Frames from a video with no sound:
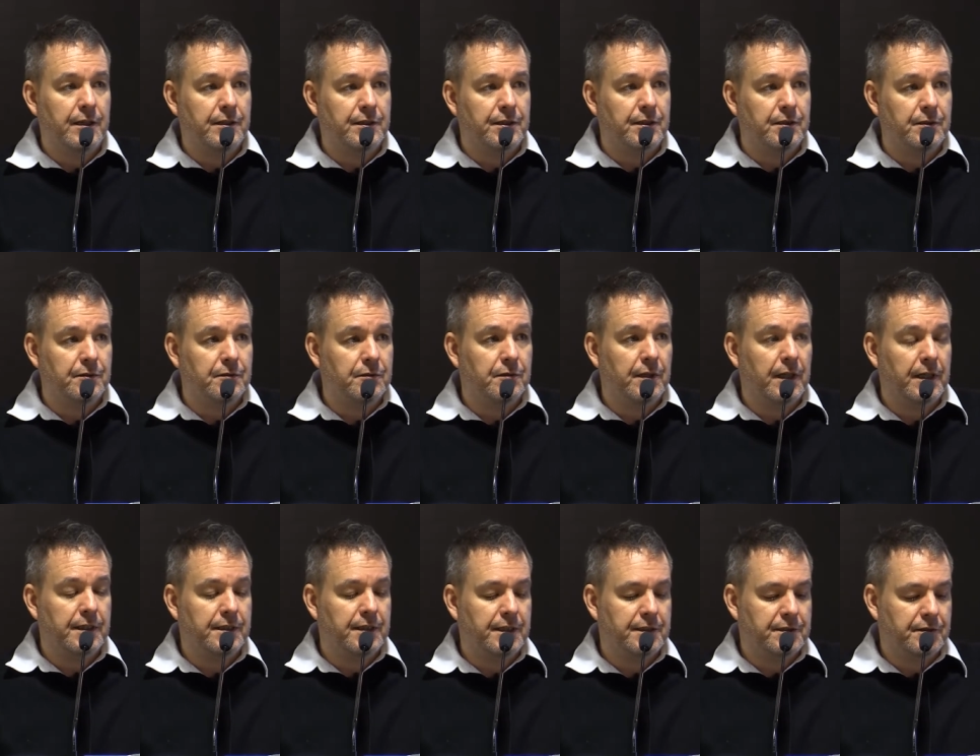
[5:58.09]

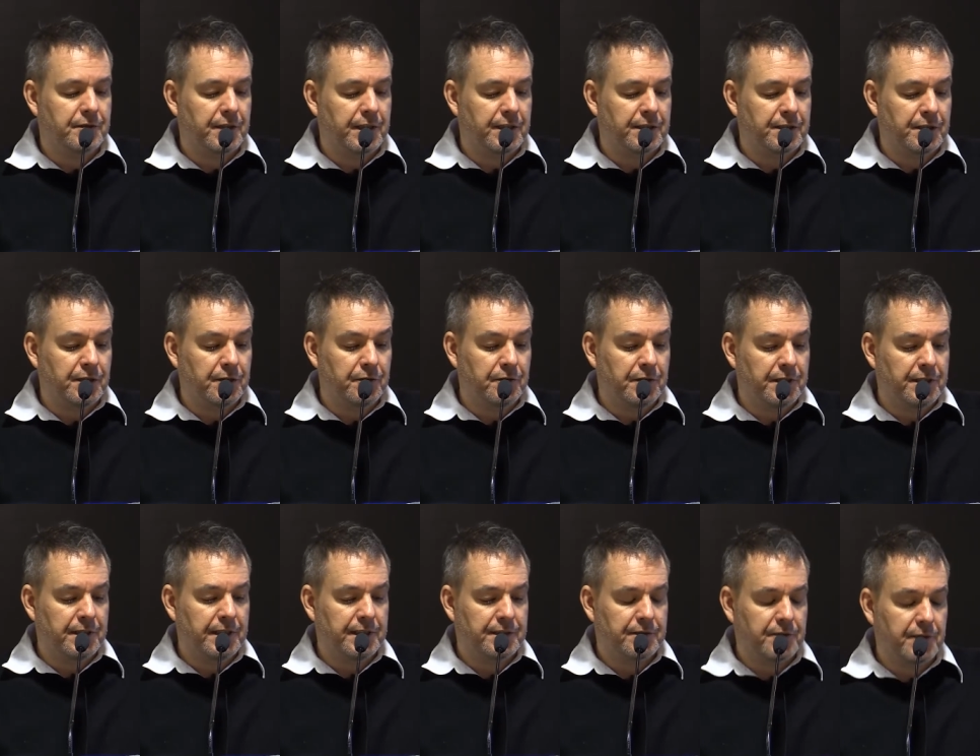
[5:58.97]
to District 2
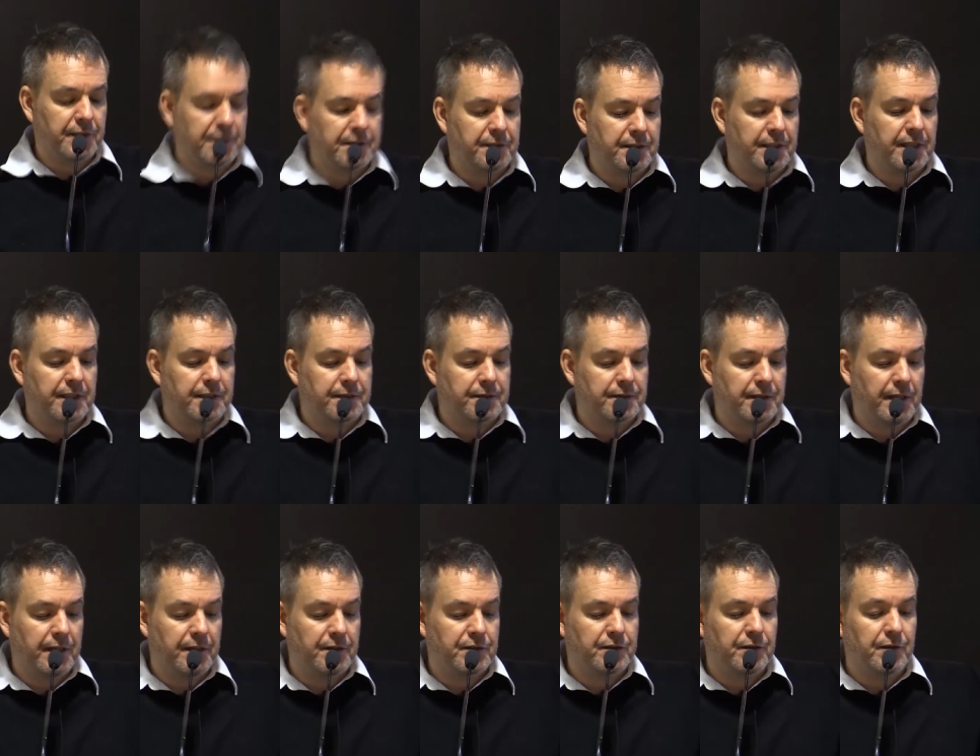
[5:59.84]
and District 6
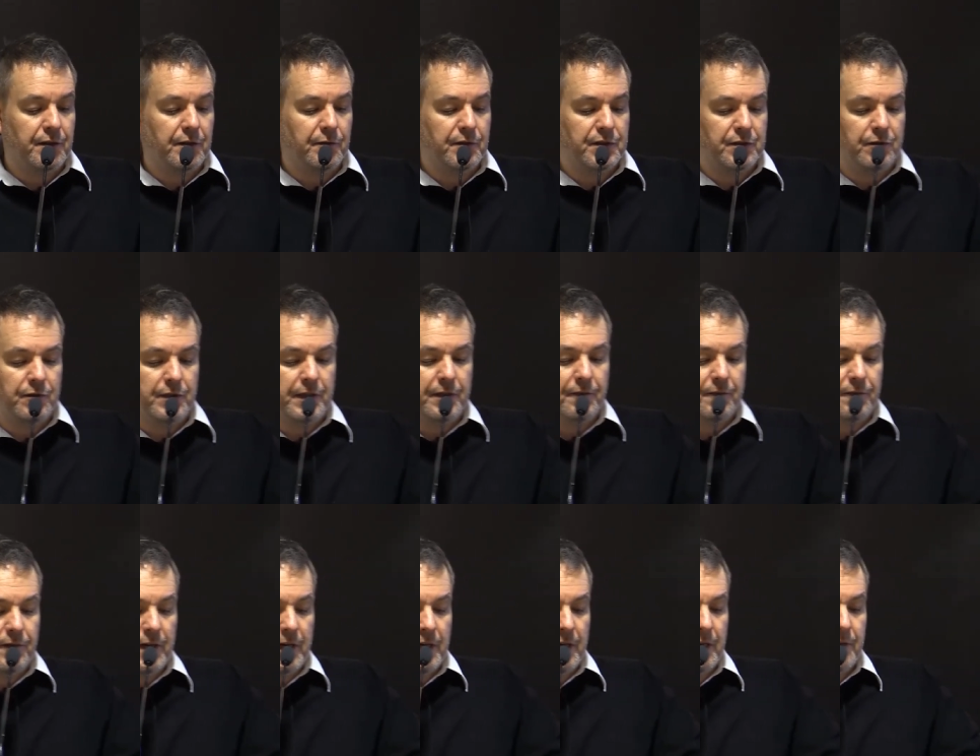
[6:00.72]
there, so there was only
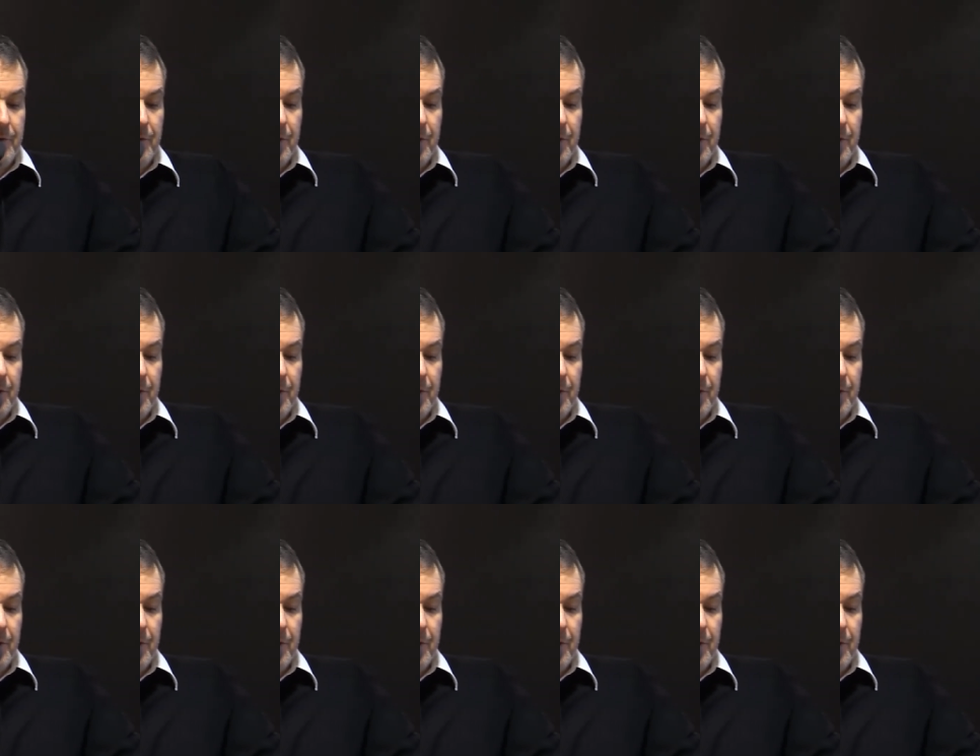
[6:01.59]
5.